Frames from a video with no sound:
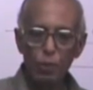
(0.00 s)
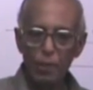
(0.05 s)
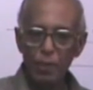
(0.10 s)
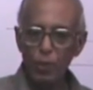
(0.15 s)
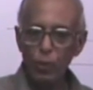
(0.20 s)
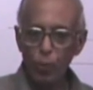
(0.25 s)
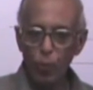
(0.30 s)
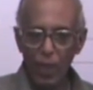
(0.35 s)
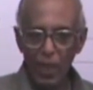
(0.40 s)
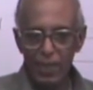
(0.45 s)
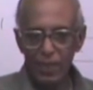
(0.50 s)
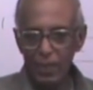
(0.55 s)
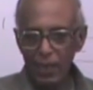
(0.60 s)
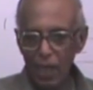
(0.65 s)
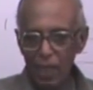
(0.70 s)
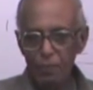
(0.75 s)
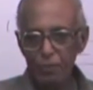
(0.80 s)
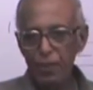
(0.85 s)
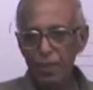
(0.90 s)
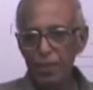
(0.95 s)
will be quite
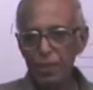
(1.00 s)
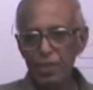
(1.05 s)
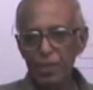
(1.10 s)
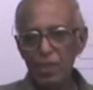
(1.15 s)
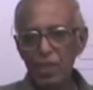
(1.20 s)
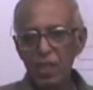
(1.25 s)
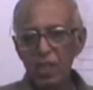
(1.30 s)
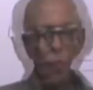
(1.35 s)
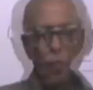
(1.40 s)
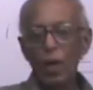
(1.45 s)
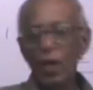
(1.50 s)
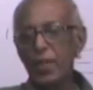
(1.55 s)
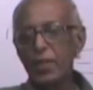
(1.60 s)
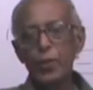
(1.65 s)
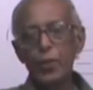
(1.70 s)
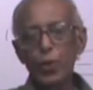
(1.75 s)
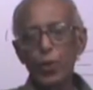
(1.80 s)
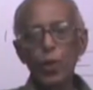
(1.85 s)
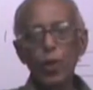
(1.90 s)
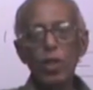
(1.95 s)
diverse.
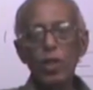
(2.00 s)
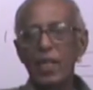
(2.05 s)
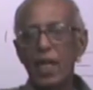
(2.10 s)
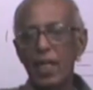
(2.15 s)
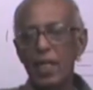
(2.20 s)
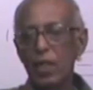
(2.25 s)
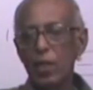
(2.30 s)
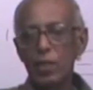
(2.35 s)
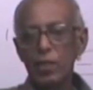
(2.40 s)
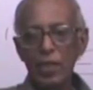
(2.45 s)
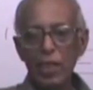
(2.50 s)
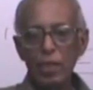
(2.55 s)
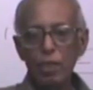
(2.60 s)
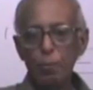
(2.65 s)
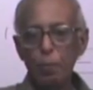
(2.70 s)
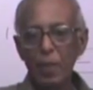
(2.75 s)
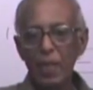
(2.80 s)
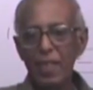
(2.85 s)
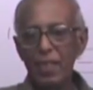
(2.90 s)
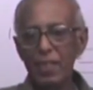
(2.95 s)
One rule cannot
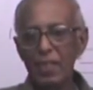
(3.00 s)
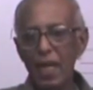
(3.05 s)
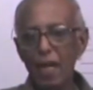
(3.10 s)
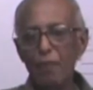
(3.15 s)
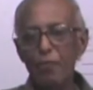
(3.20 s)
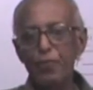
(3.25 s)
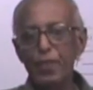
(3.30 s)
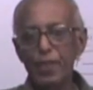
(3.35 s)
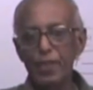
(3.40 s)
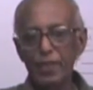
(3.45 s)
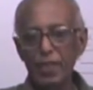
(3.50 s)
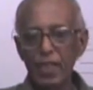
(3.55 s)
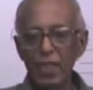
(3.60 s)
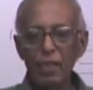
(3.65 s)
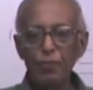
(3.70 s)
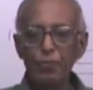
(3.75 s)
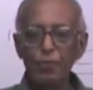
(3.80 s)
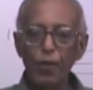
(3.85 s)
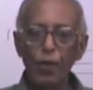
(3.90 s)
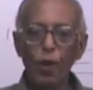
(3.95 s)
explain
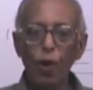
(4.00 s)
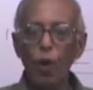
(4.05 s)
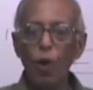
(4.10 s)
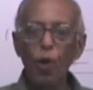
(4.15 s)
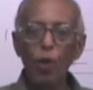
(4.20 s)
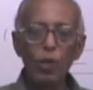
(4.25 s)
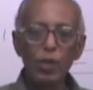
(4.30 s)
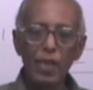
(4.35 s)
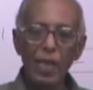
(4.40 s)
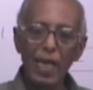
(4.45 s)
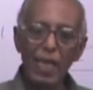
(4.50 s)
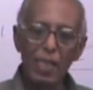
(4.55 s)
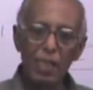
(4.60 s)
everything for all the